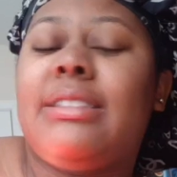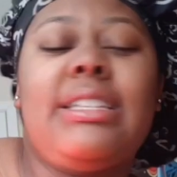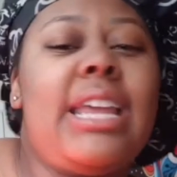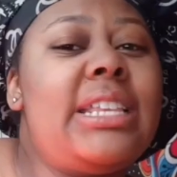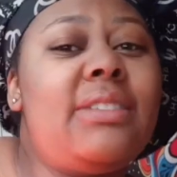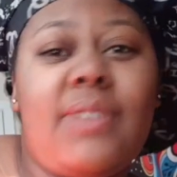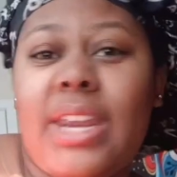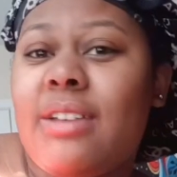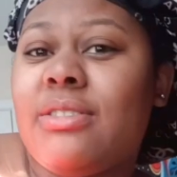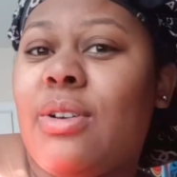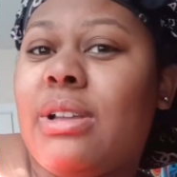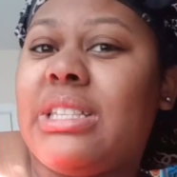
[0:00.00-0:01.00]
today's video
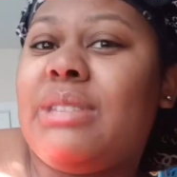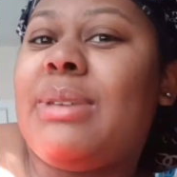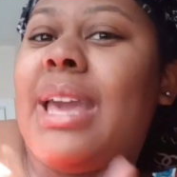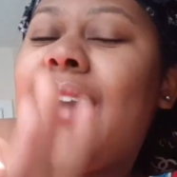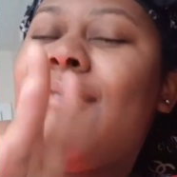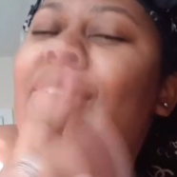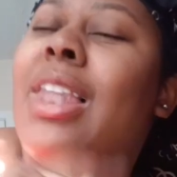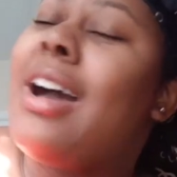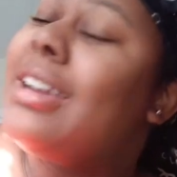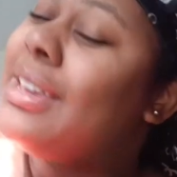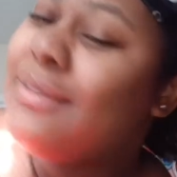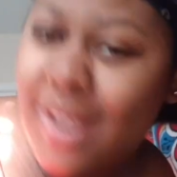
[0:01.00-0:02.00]
is going to be a
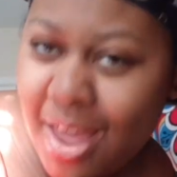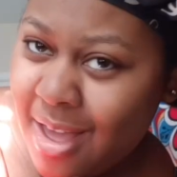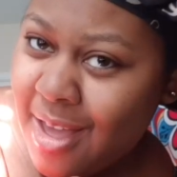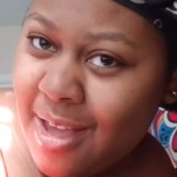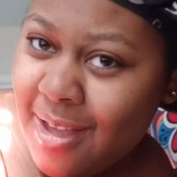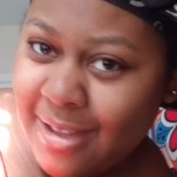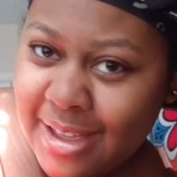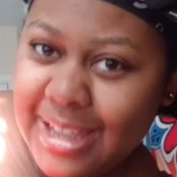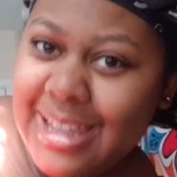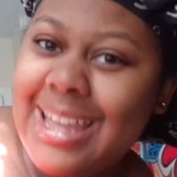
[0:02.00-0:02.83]
vloggy vlog.